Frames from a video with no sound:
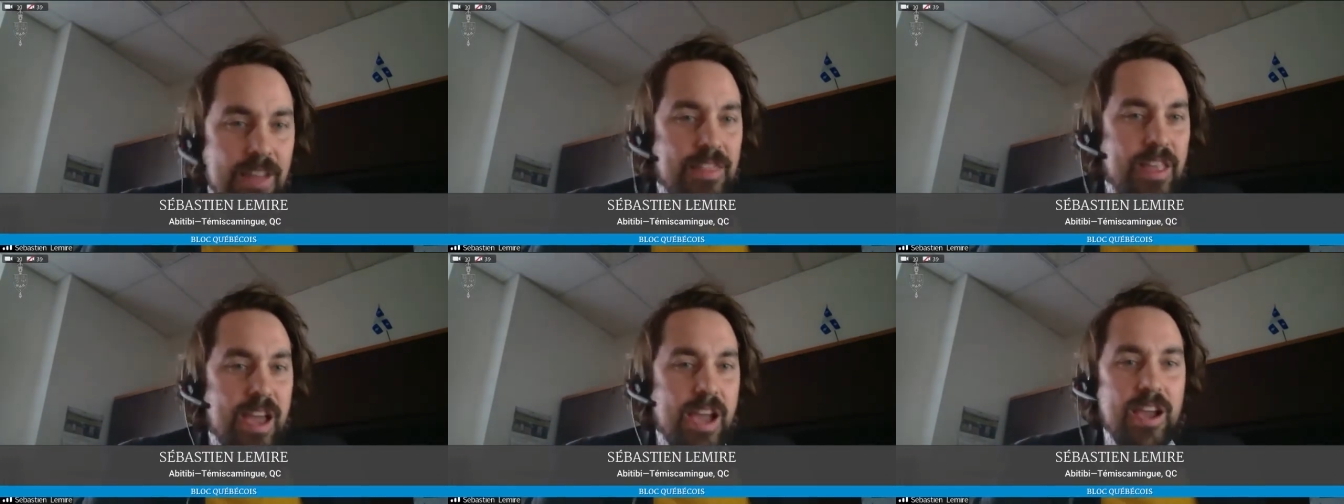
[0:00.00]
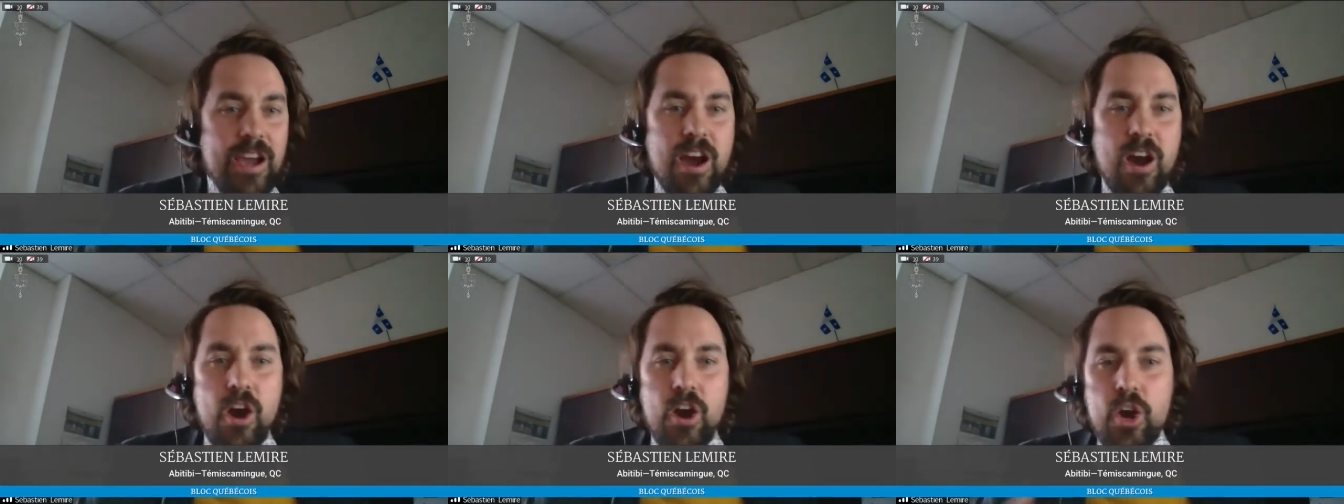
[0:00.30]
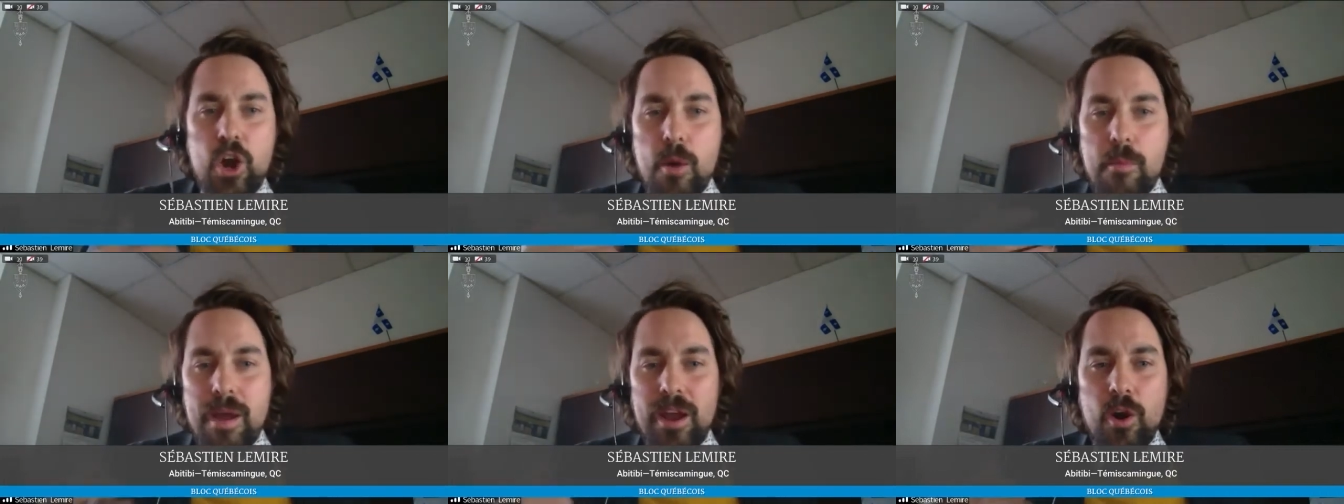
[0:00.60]
to
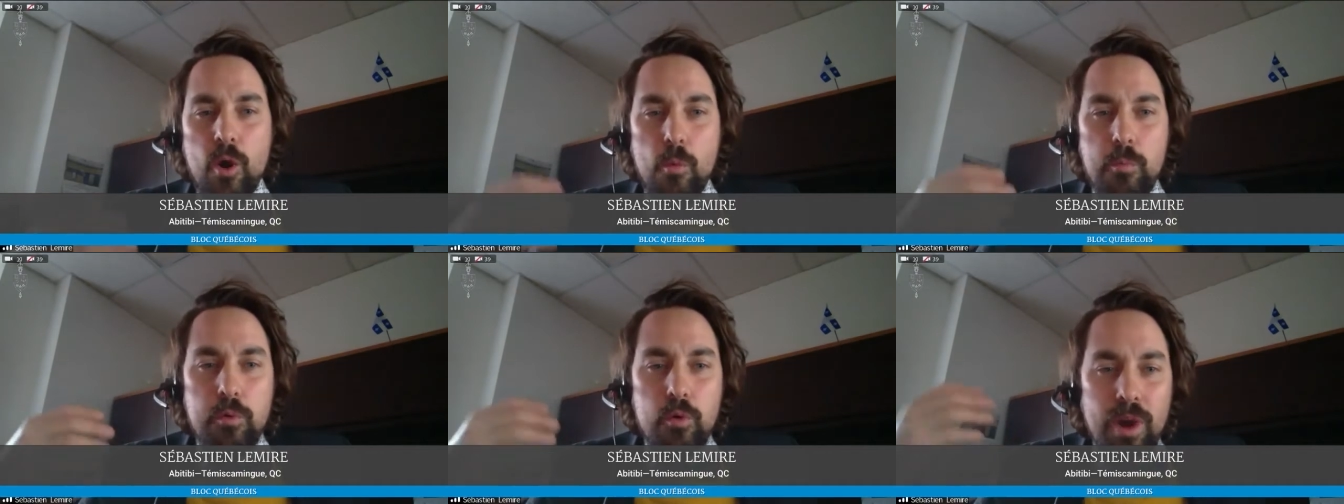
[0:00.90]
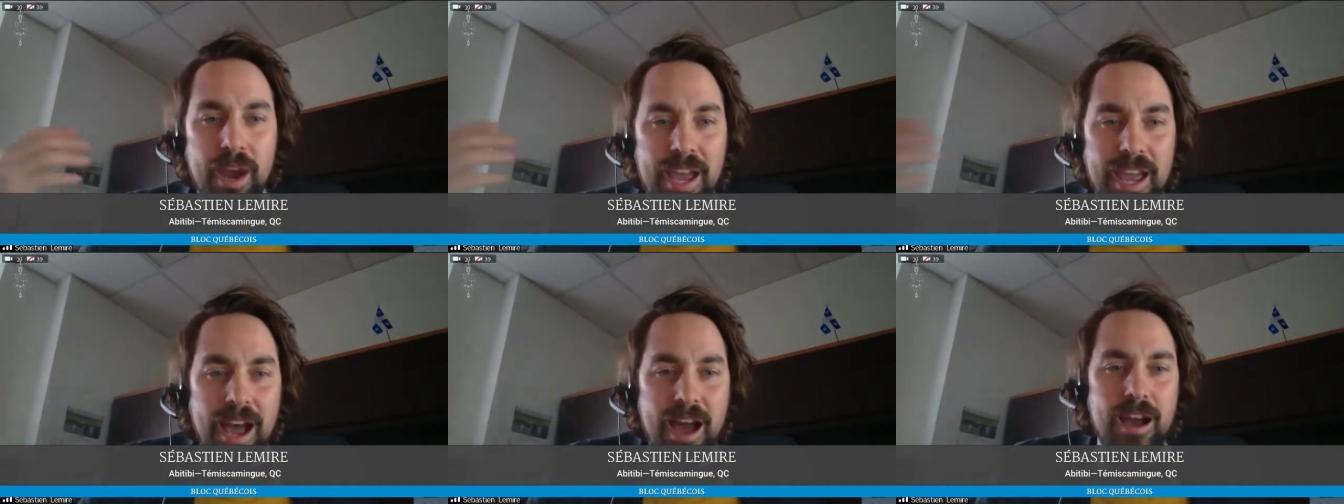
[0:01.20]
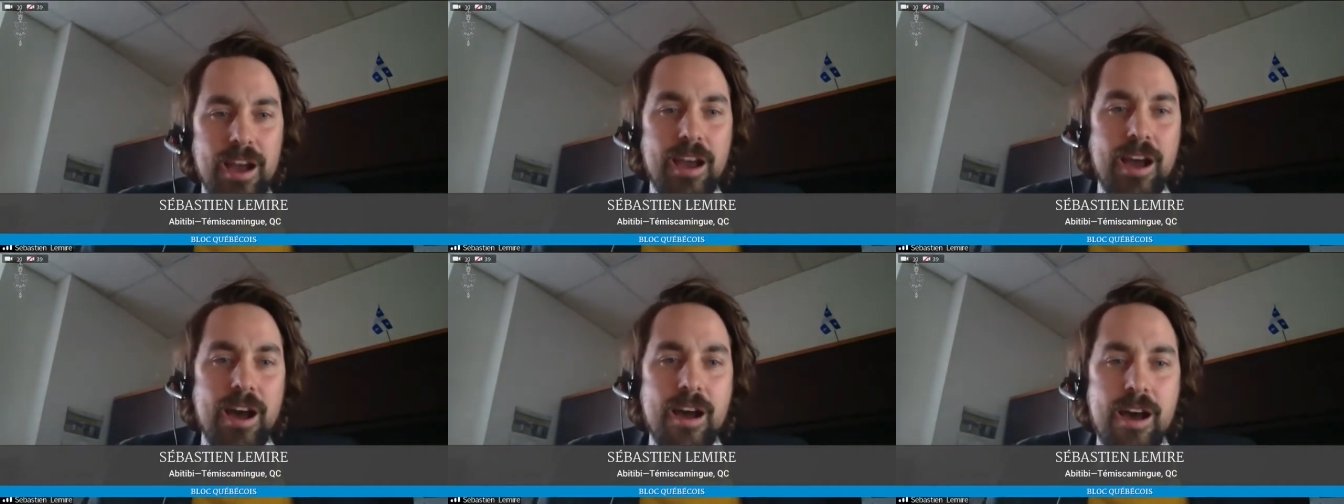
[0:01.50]
renounce an
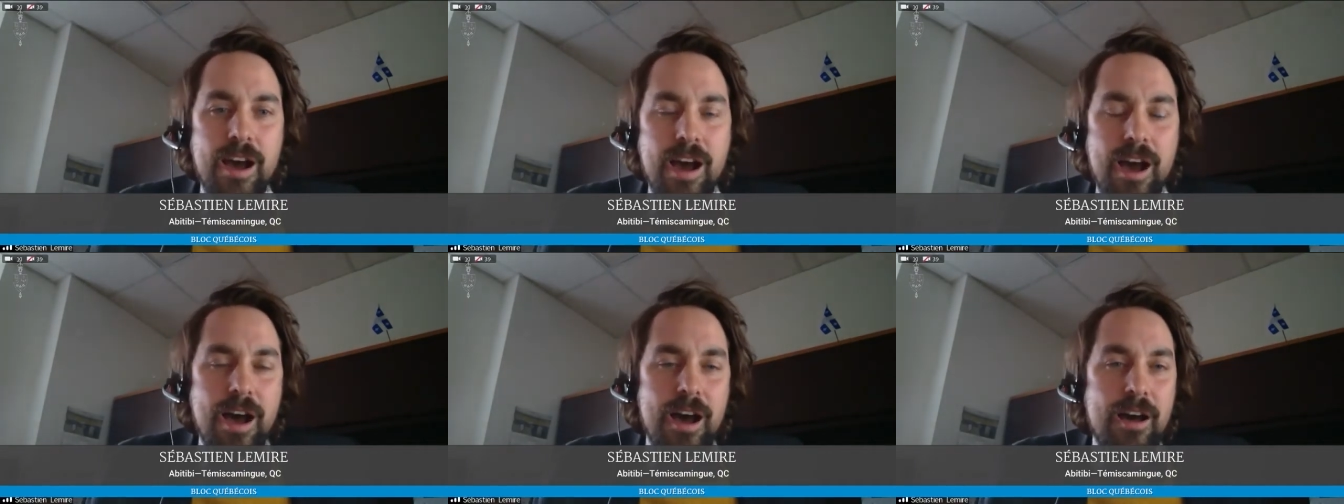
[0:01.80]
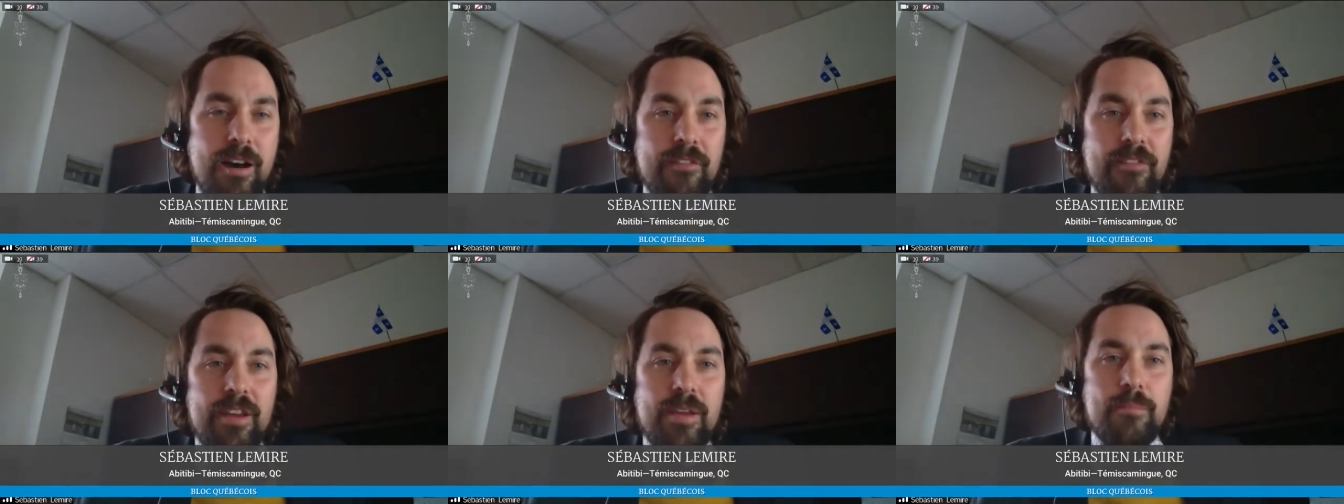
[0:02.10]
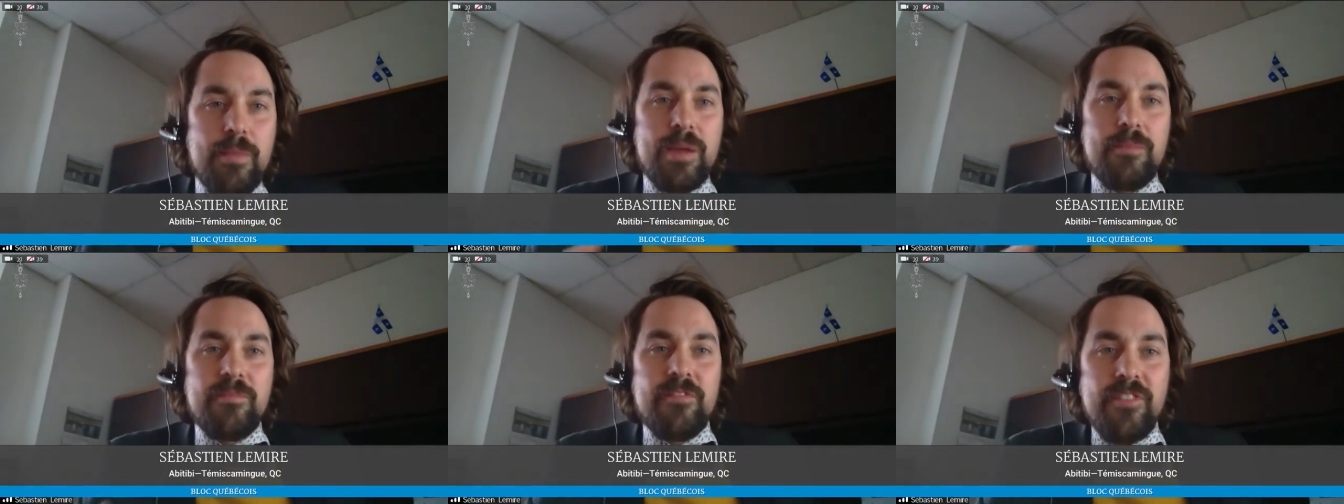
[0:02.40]
advance
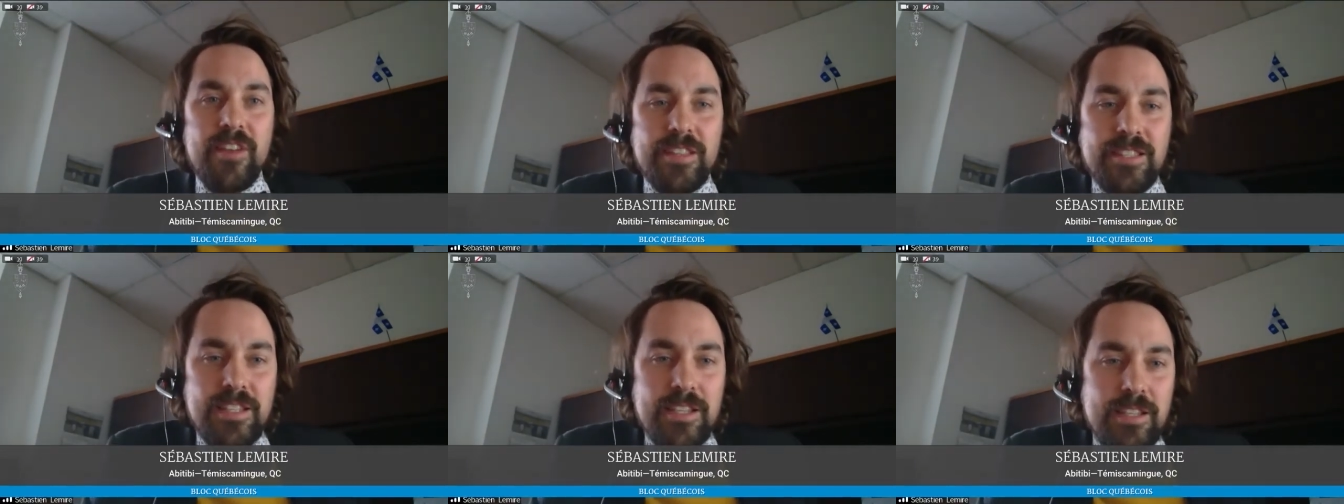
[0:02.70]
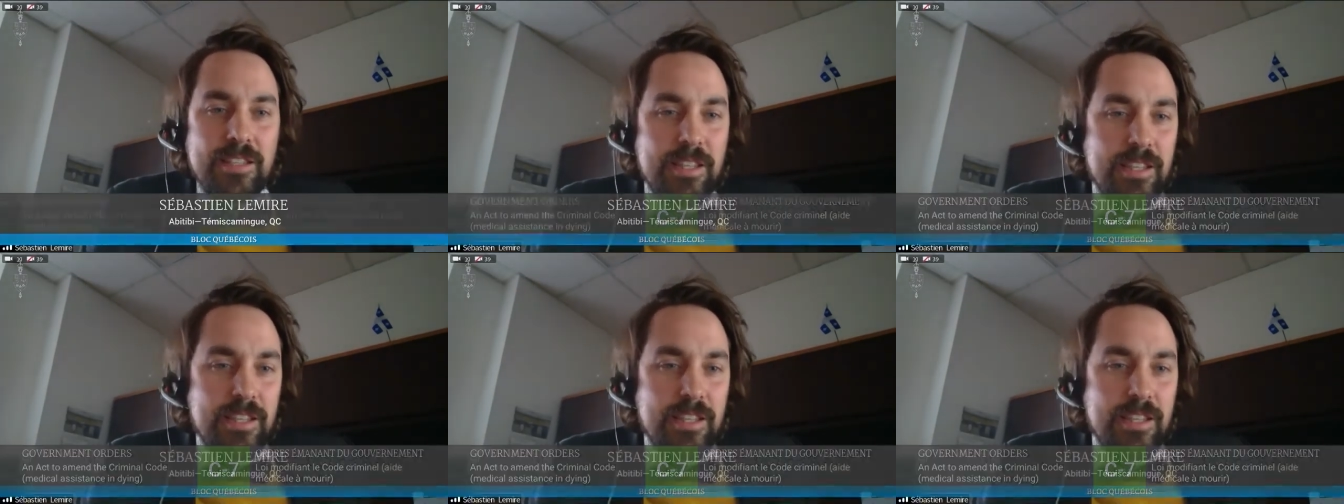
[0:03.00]
request.